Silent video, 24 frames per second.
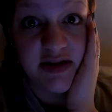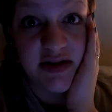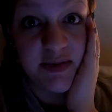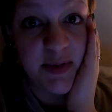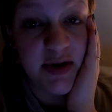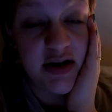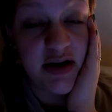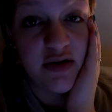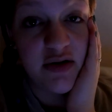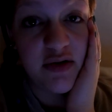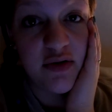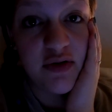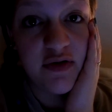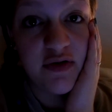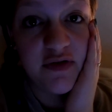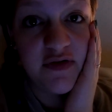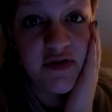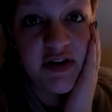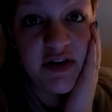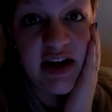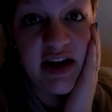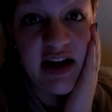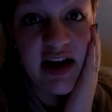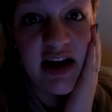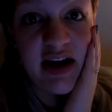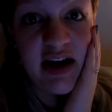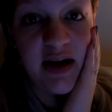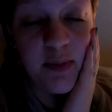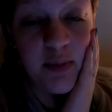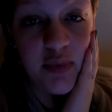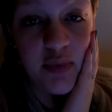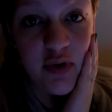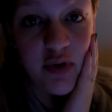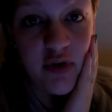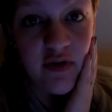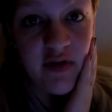has been an awfully
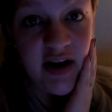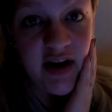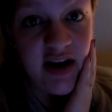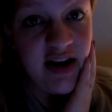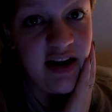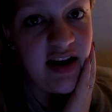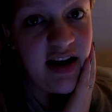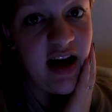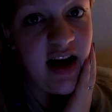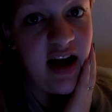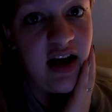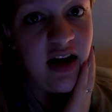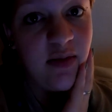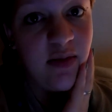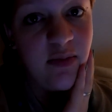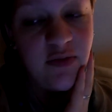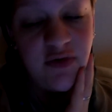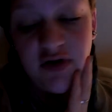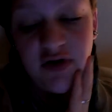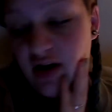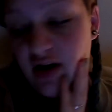boring day. I'm